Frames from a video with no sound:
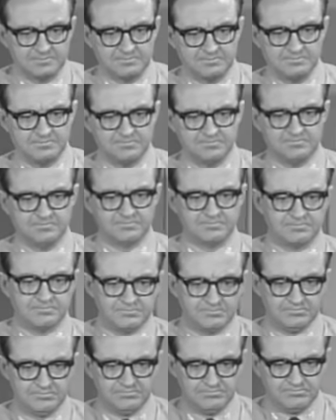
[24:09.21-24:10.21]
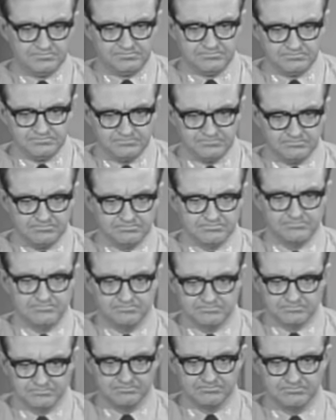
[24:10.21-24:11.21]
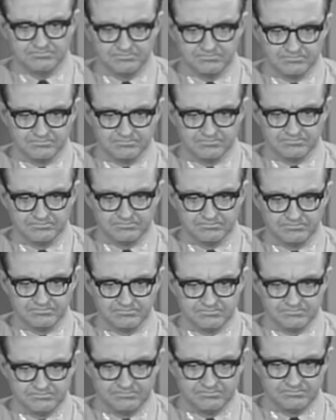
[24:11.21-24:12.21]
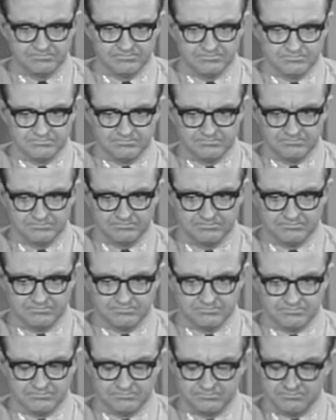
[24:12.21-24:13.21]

(not speaking)